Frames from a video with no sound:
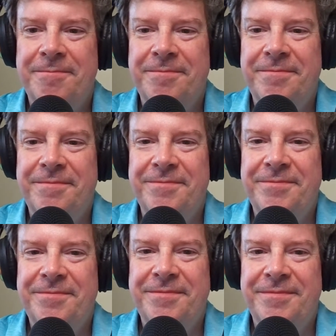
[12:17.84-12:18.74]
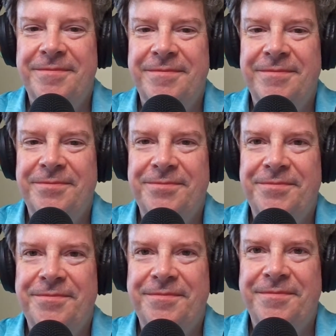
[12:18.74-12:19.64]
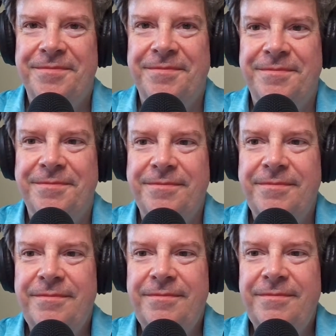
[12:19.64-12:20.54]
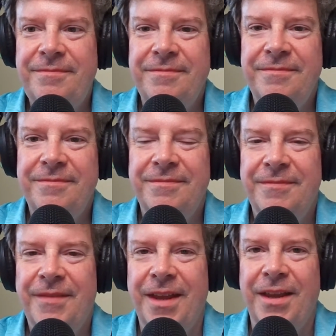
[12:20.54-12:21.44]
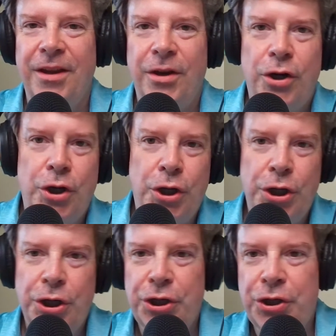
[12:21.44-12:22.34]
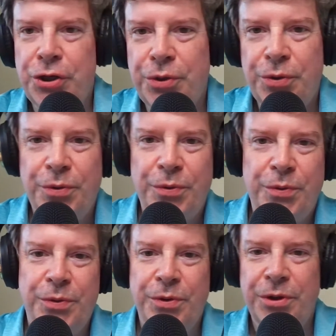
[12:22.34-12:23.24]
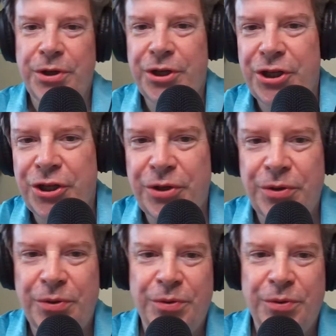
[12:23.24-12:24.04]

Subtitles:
Yeah, space. You can't hear that in space, so it would be very quiet.